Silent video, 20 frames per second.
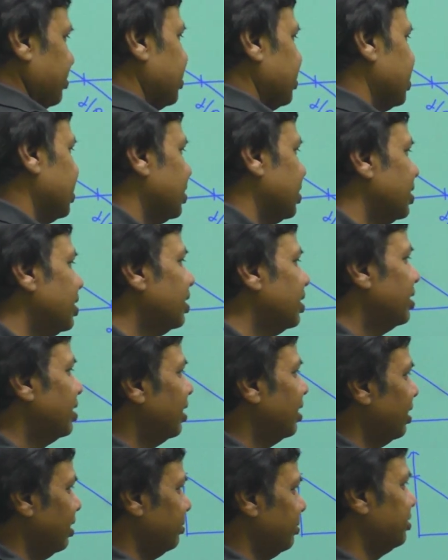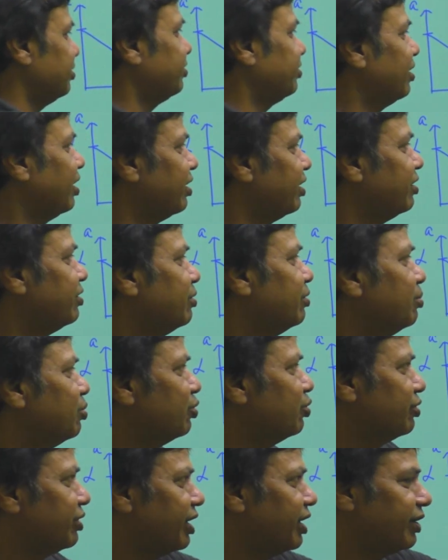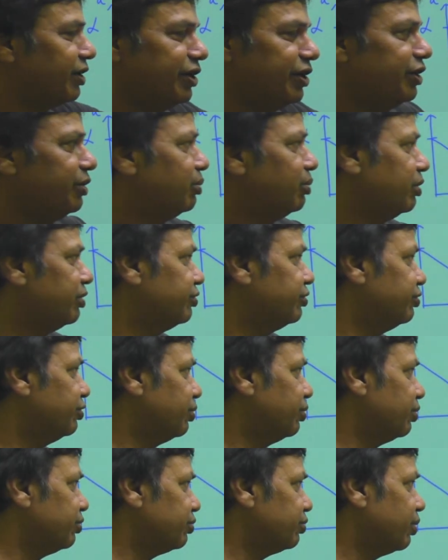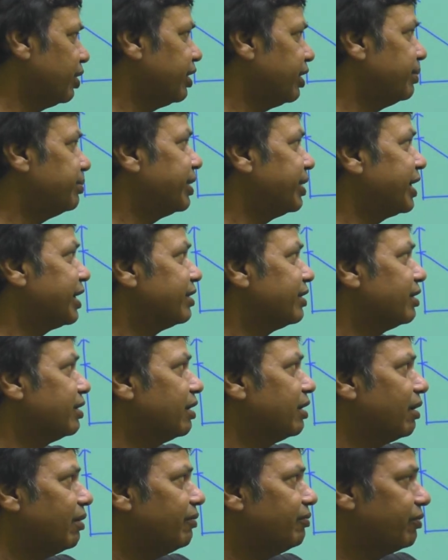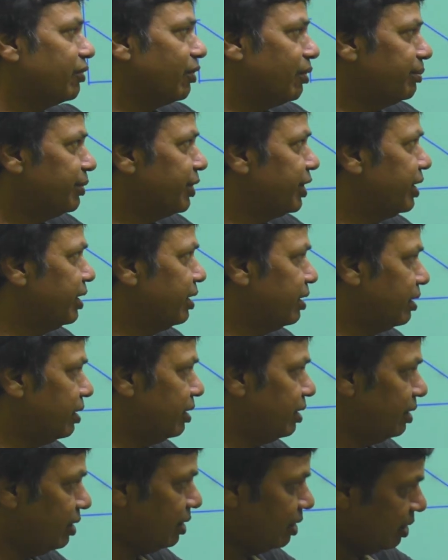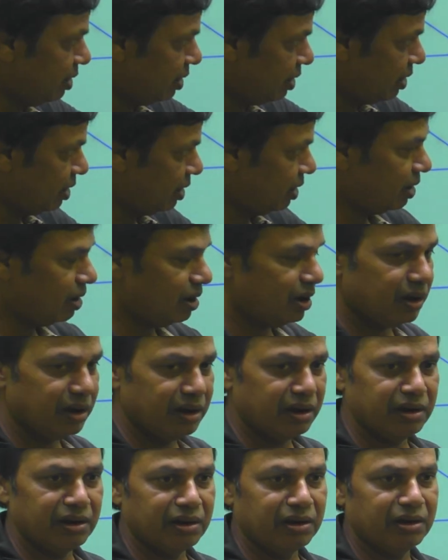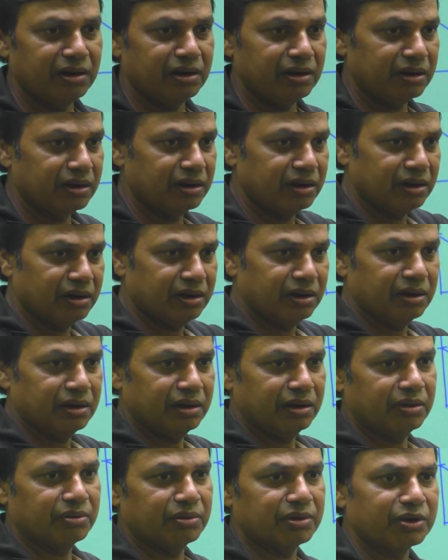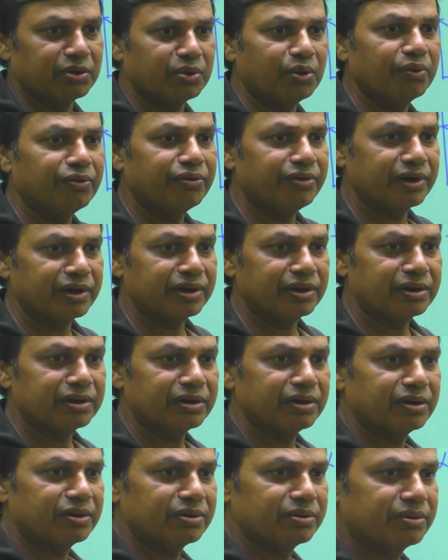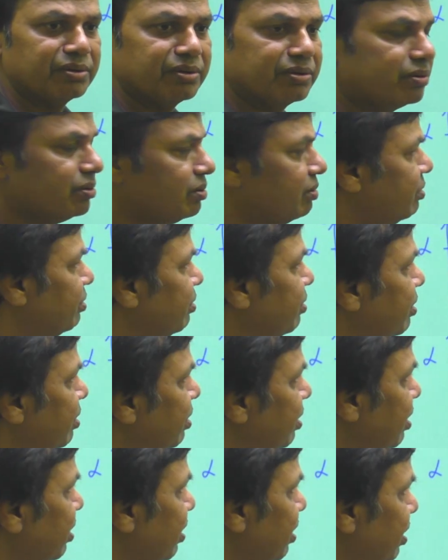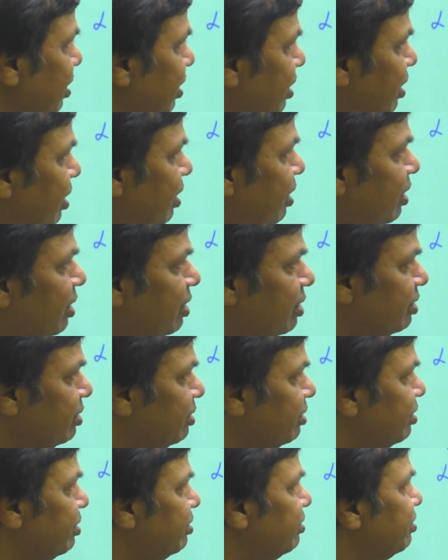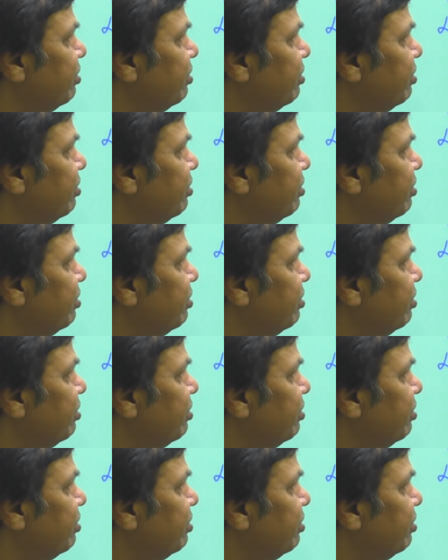I have started the motion at t equals 0, so I have taken the graph from here, and you can go further down, and this is it.